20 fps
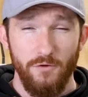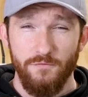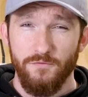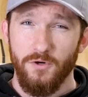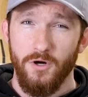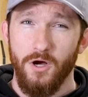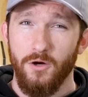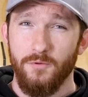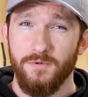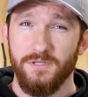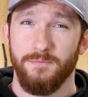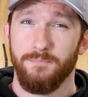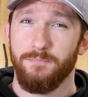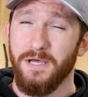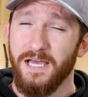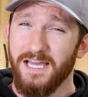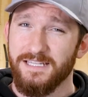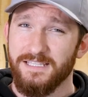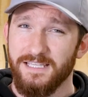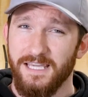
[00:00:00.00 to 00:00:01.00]
overall, with the
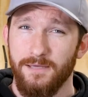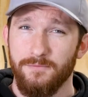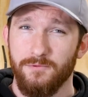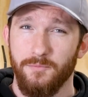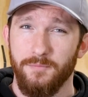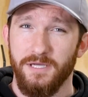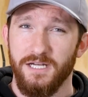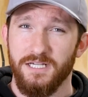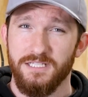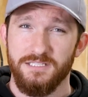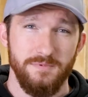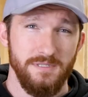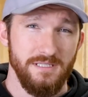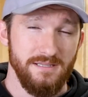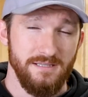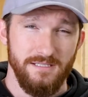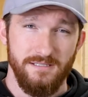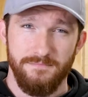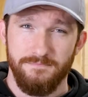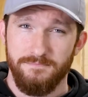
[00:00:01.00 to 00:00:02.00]
bad cable
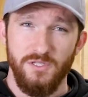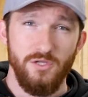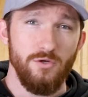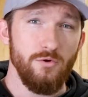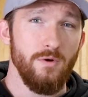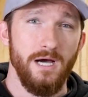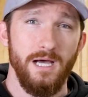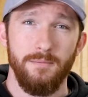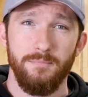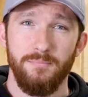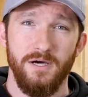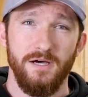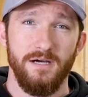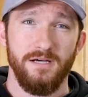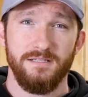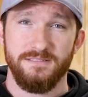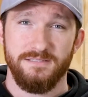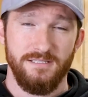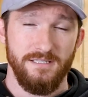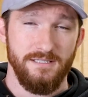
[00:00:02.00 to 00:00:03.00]
management, the UI
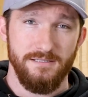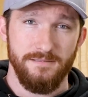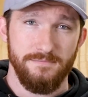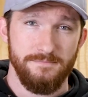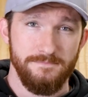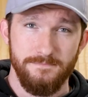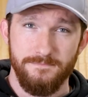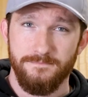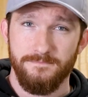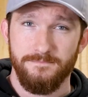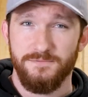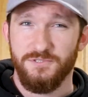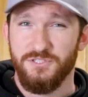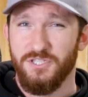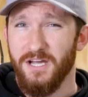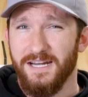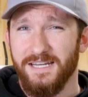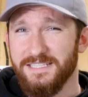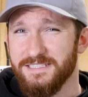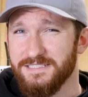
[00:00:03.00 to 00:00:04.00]
bugs, the
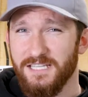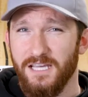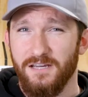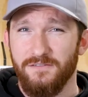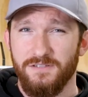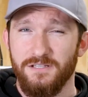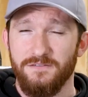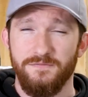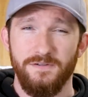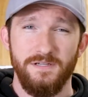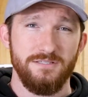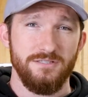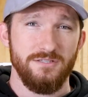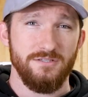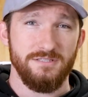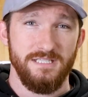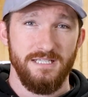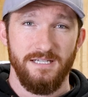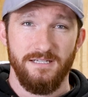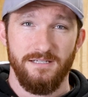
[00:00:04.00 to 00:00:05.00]
shoddy safety
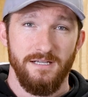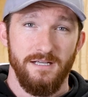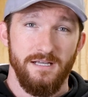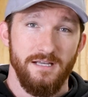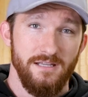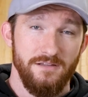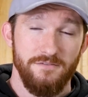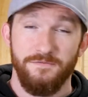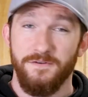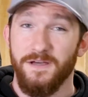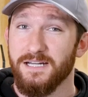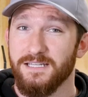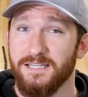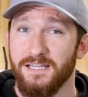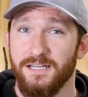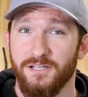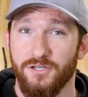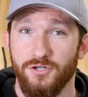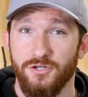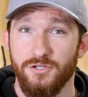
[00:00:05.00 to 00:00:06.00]
features, and the fact
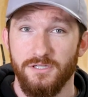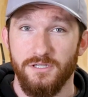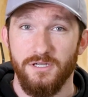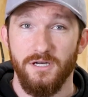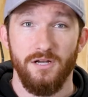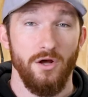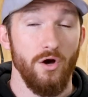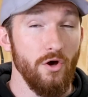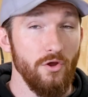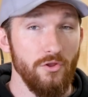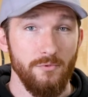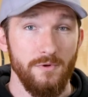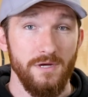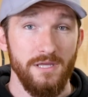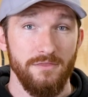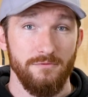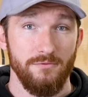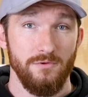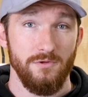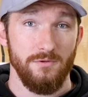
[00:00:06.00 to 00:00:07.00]
that it couldn't cut all the
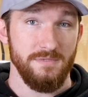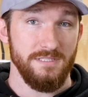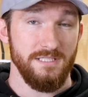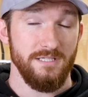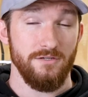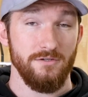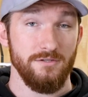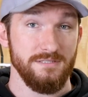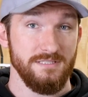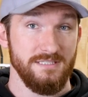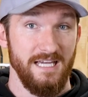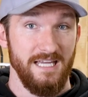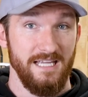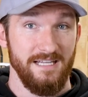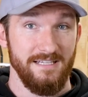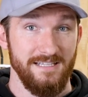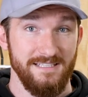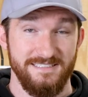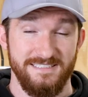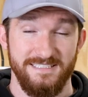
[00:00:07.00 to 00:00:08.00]
way through the materials
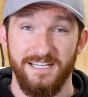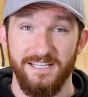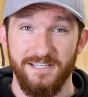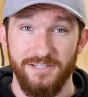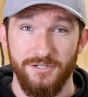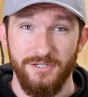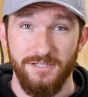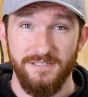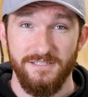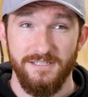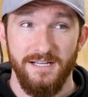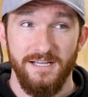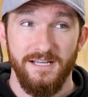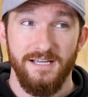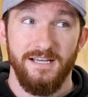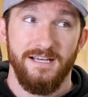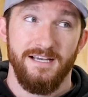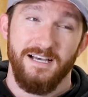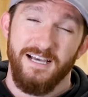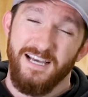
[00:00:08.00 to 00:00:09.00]
that it said it could,
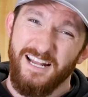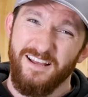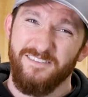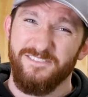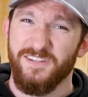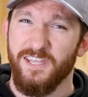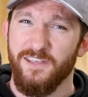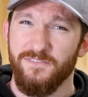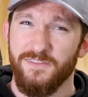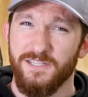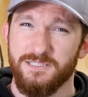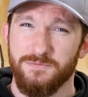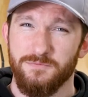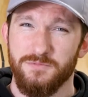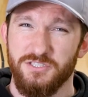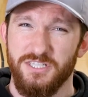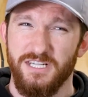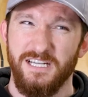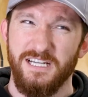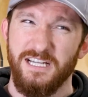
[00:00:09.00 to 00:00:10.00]
I'd have to give this
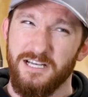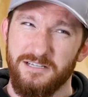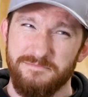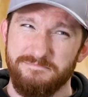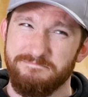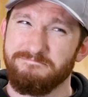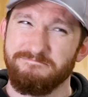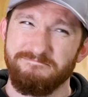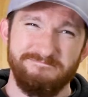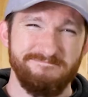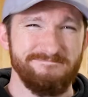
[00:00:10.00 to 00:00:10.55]
machine a